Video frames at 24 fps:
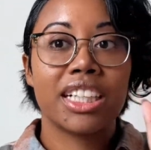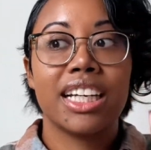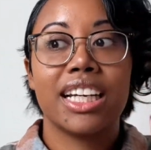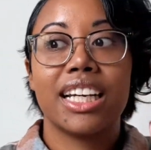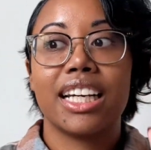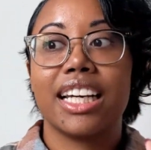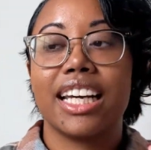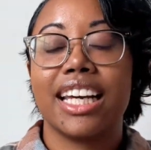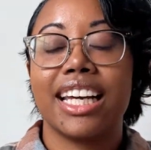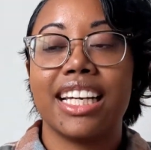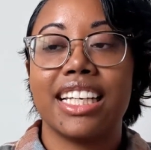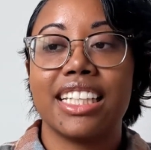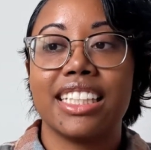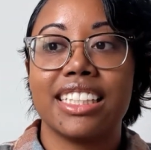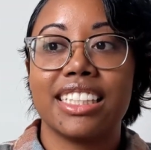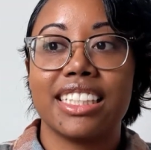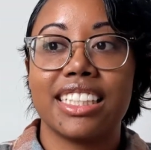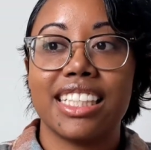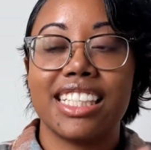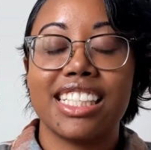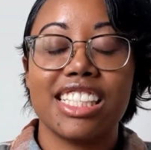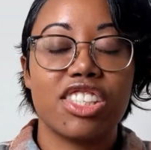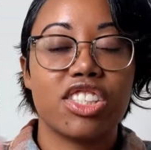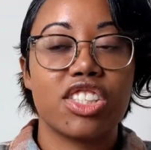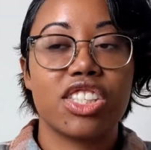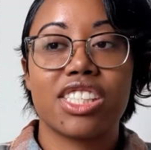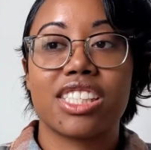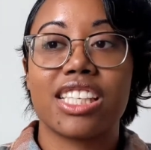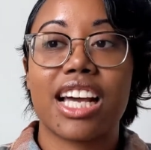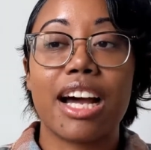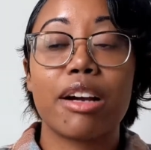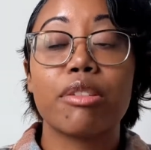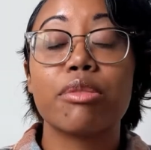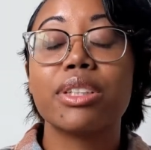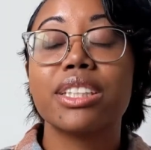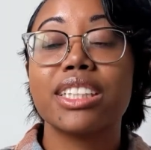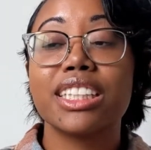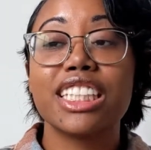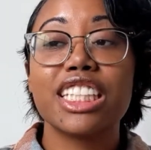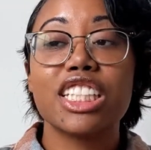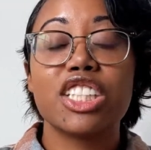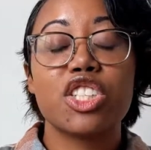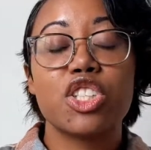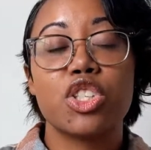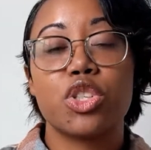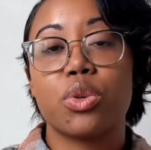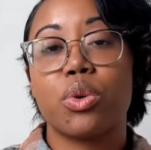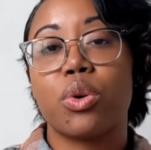And it's just, I really
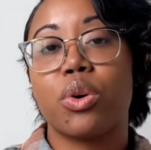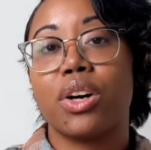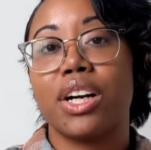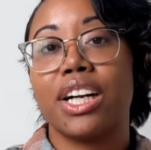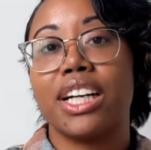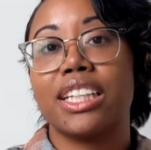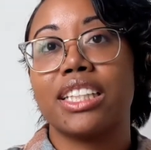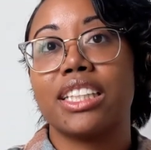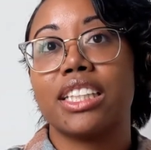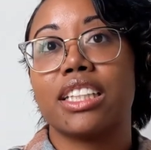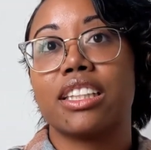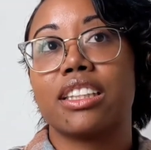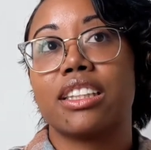enjoyed